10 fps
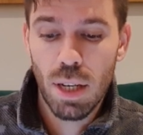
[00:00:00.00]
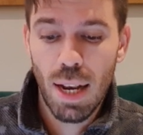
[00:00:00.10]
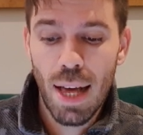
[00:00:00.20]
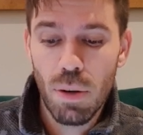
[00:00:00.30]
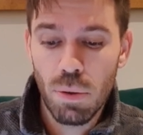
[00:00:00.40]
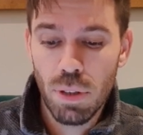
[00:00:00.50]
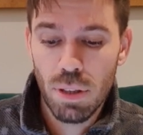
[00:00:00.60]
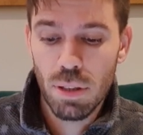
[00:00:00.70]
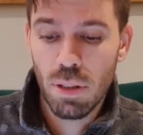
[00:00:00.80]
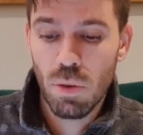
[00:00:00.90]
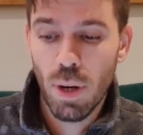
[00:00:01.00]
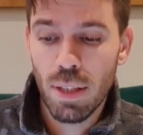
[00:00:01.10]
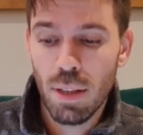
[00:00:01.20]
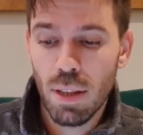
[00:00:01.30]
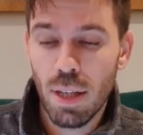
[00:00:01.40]
cloud
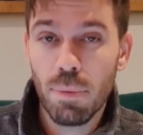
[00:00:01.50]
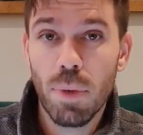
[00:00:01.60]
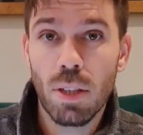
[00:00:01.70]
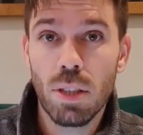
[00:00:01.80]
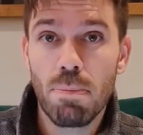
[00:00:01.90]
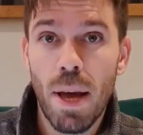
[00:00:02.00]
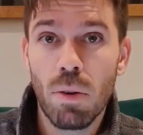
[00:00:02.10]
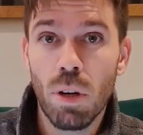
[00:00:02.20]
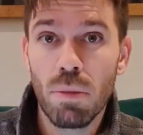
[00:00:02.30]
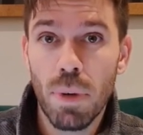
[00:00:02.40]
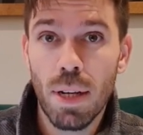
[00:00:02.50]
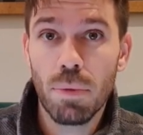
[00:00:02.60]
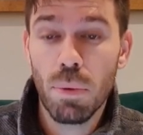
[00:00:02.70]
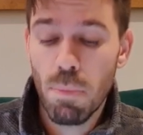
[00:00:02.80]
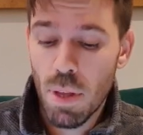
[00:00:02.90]
gradient thing. I just spat all over my
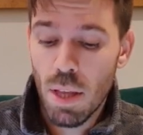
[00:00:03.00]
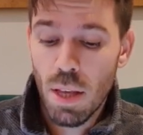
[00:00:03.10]
laptop.